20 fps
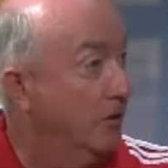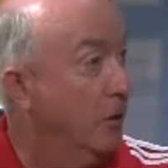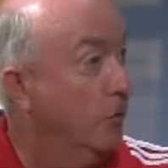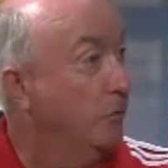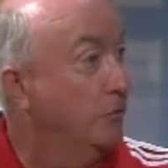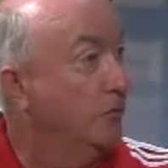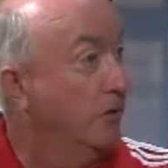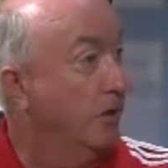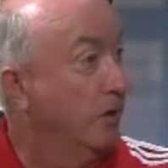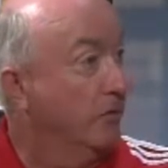and the
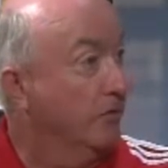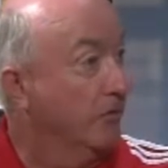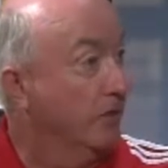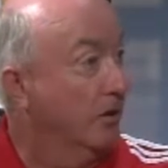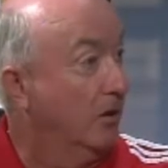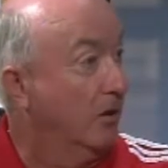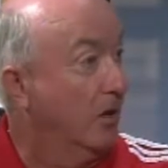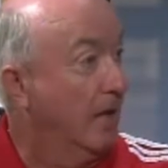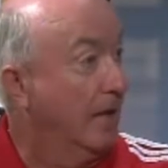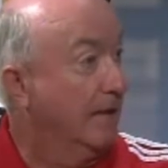hotels
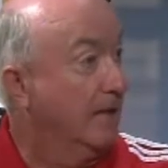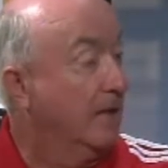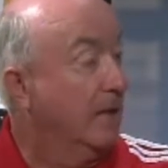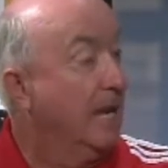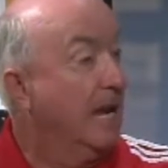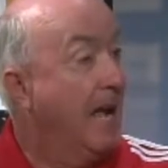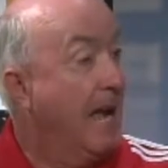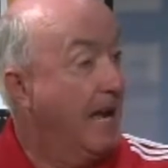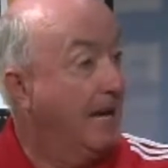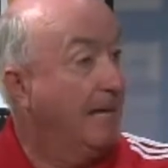and the like,
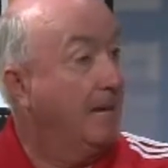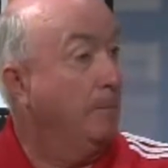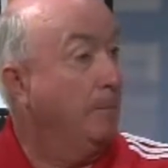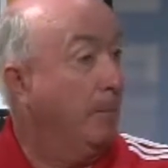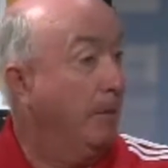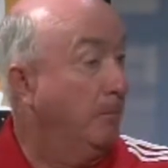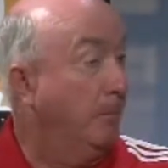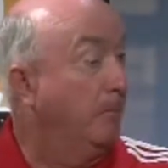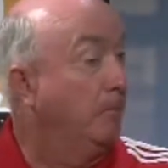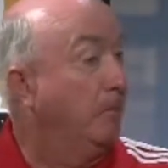and get
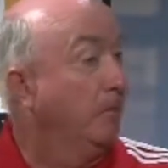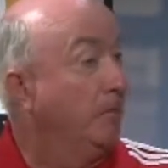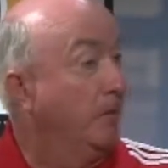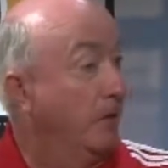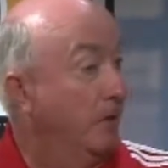people from